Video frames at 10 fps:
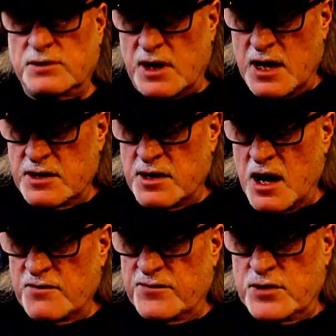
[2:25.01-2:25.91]
that I did
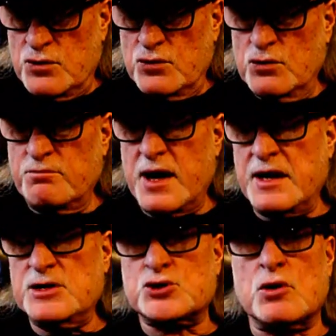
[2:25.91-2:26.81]
not view
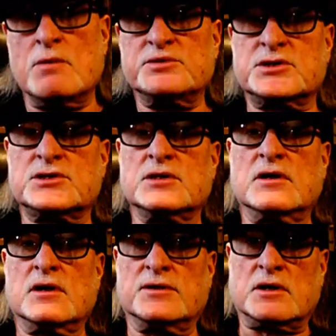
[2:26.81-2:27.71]
Penny Trump's
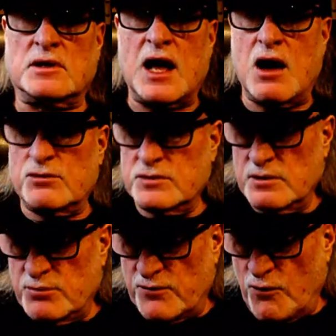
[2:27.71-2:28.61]
The Clown
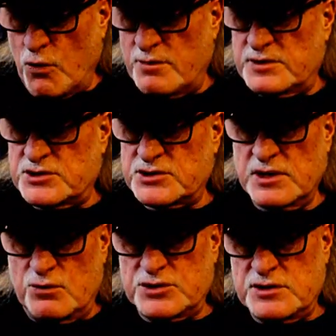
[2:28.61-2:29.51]
performance.
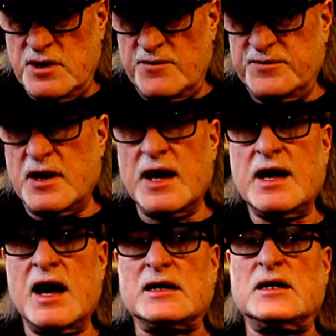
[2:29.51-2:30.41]
It was enough that I
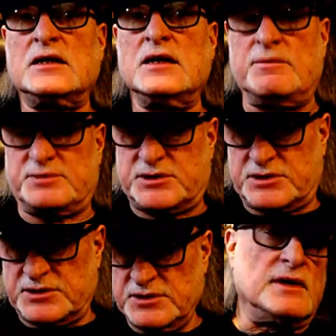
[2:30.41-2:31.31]
got
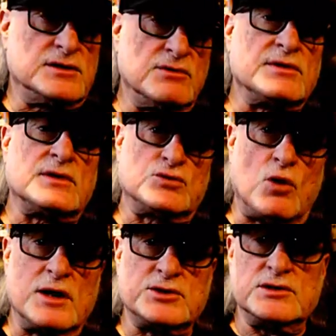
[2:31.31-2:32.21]
clips, as you know, when I was
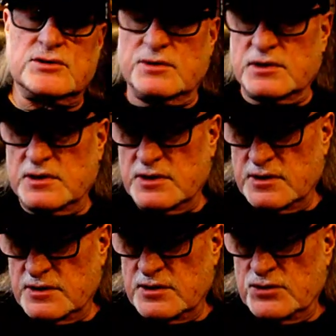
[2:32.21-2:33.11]
watching during
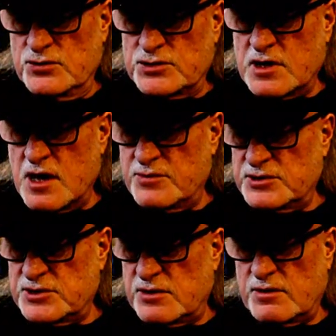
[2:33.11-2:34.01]
the, the news
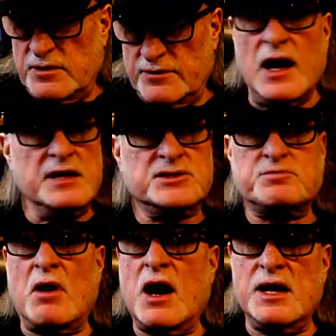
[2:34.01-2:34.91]
commentary. I
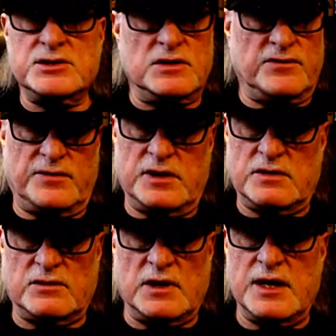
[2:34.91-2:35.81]
despise The
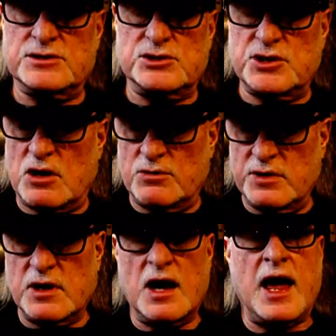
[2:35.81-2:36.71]
Fiend, ladies and
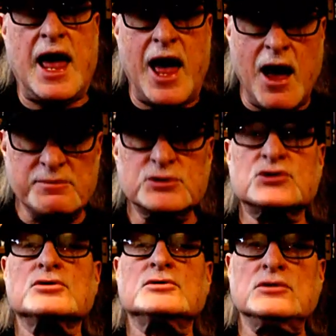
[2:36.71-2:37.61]
gentlemen. I
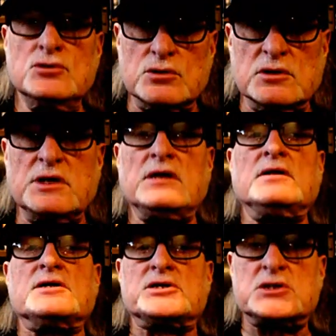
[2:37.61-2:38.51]
absolutely
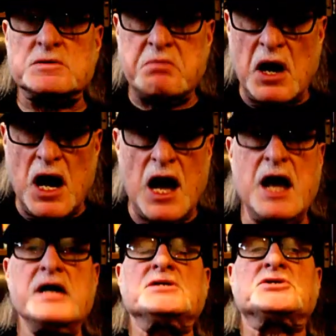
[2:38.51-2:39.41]

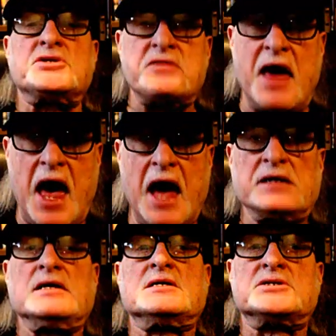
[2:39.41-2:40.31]
despise
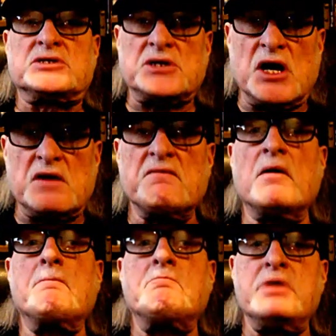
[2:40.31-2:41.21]
that son of
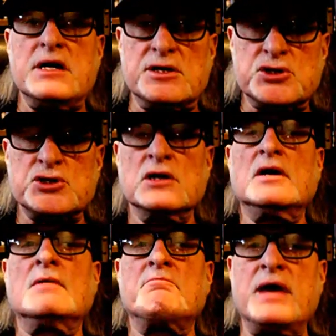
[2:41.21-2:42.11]
a bitch,
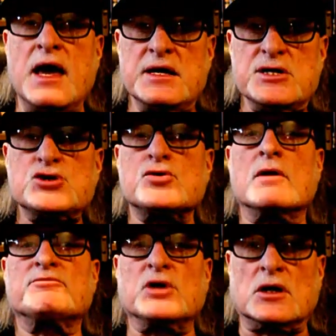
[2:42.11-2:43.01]
Penny
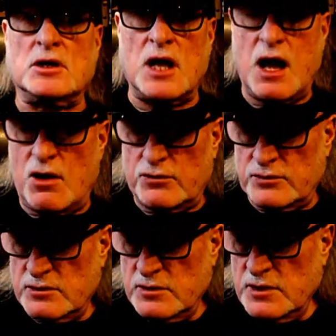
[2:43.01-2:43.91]
Trump the Clown.
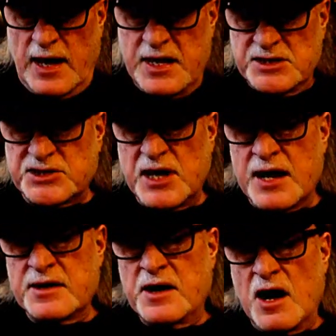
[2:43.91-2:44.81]
And he
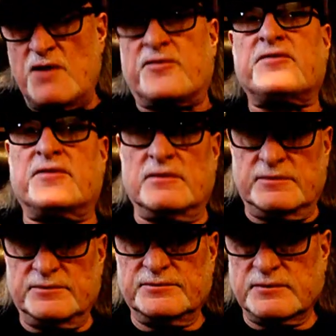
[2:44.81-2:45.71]
said enough
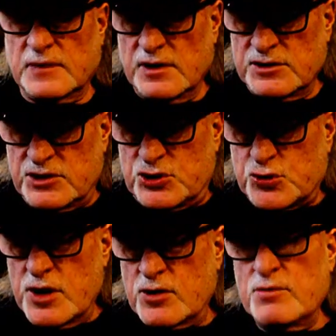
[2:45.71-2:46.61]
to
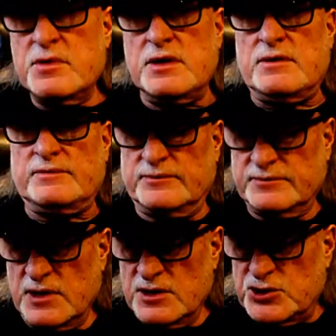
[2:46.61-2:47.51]
trigger me,
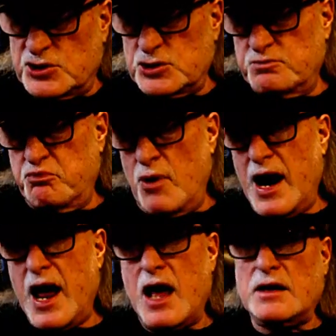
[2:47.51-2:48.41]
such as
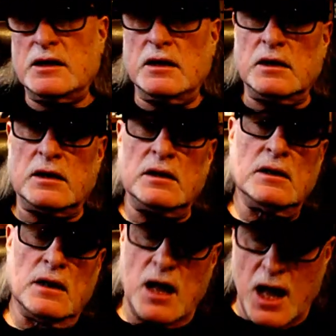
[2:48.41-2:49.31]
bragging and
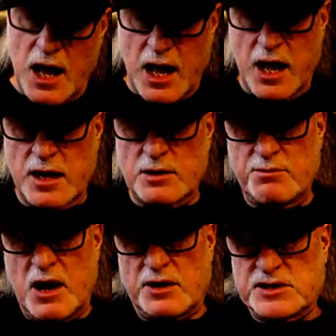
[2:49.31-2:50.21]
lying
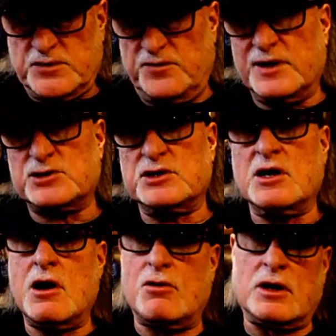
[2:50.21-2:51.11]
about his
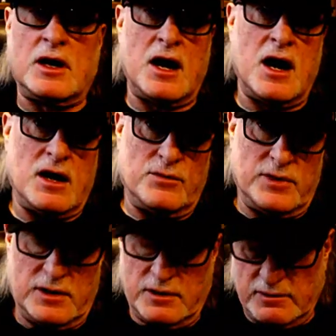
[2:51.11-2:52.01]
fixing our
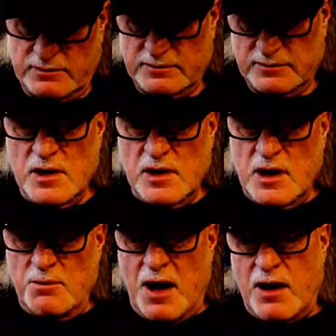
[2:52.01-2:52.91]
economy,
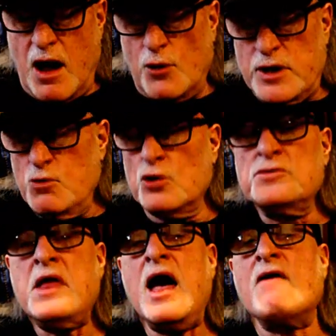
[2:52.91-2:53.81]
about how he will
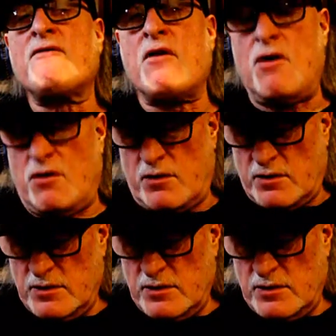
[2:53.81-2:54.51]
never